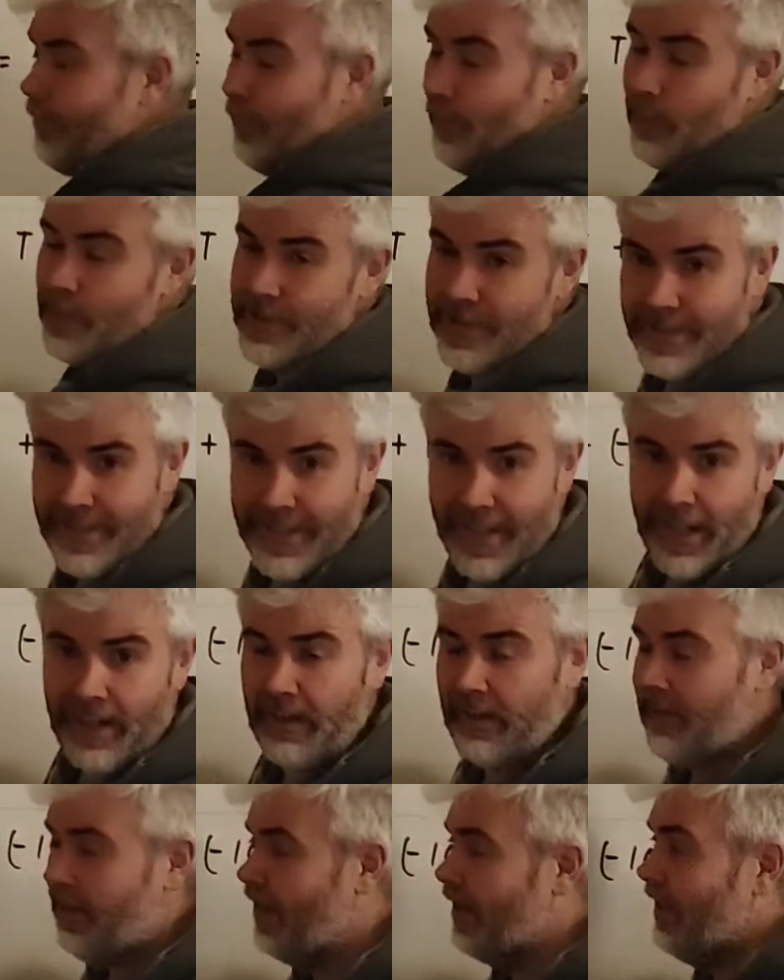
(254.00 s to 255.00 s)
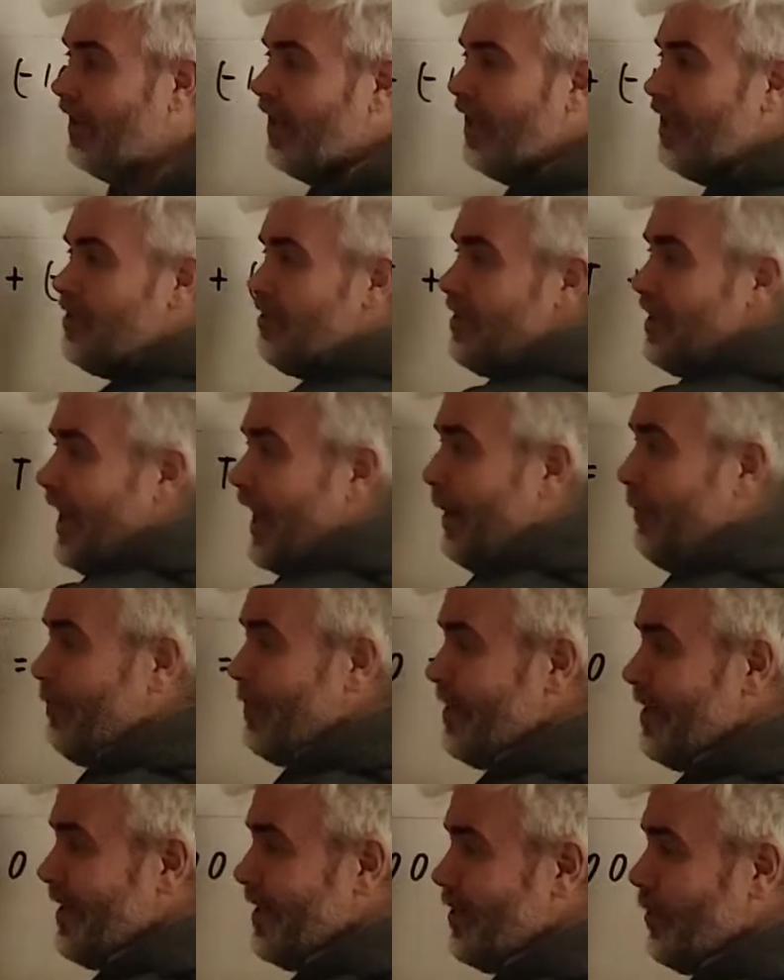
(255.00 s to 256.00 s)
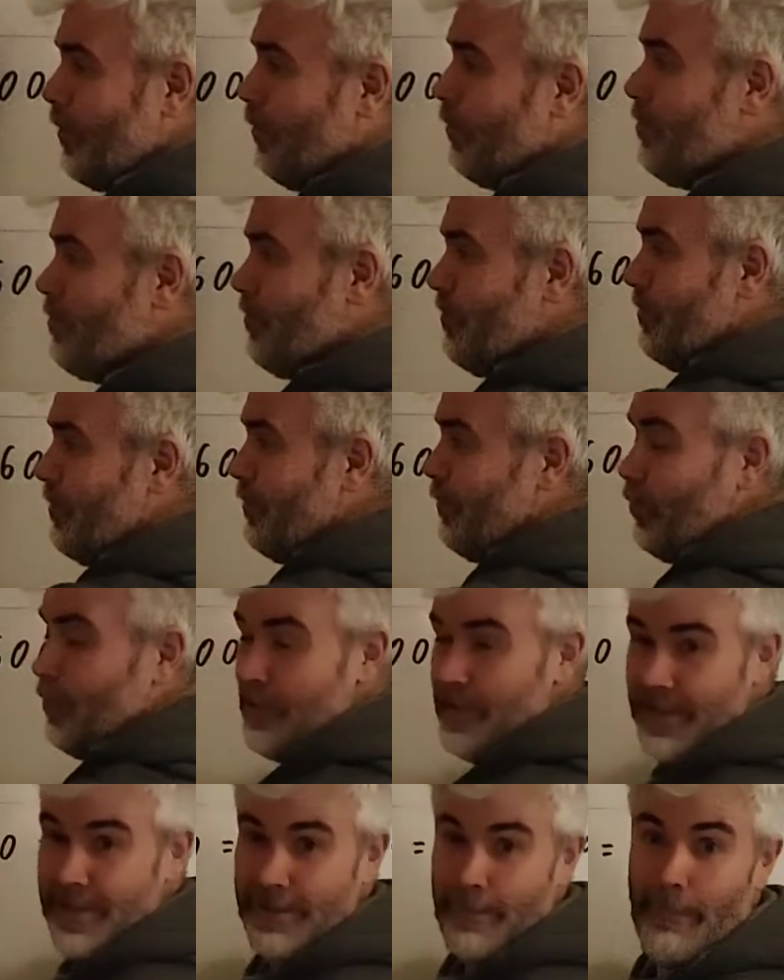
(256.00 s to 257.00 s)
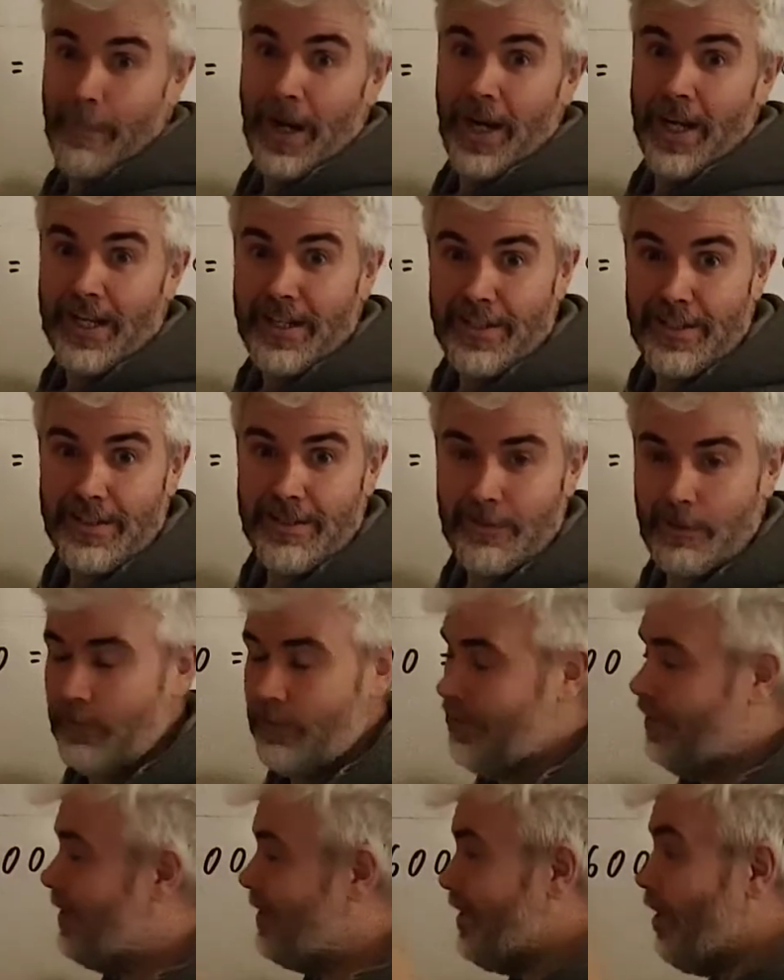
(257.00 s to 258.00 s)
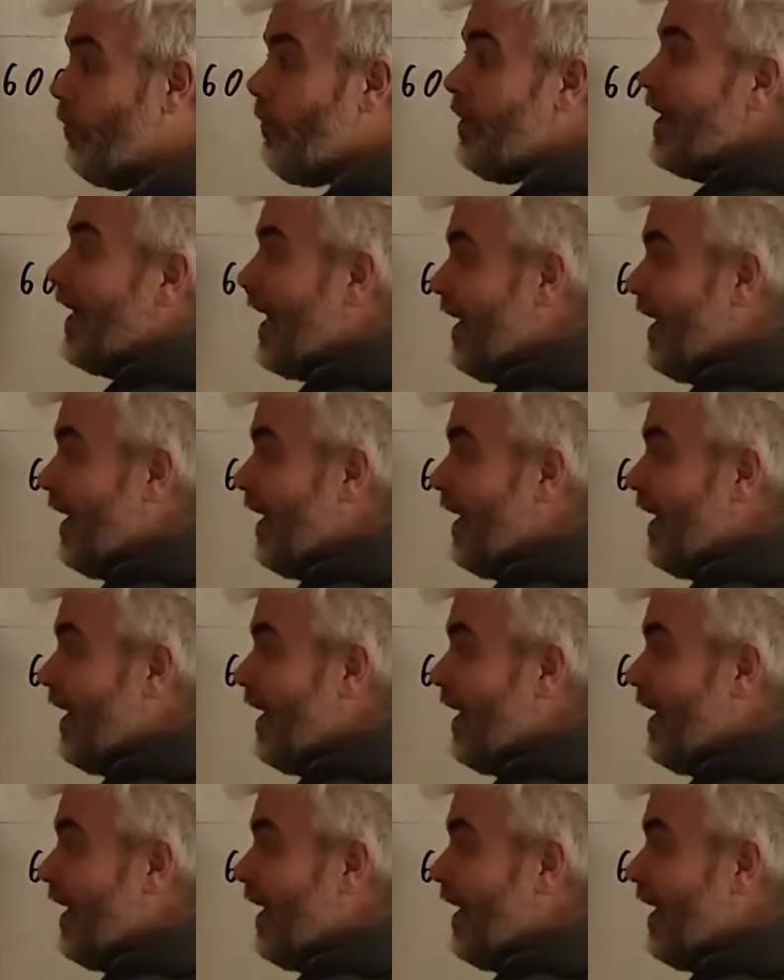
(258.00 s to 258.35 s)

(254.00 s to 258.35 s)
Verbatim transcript: forces together. It just happens this 100 force is a minus force. It's going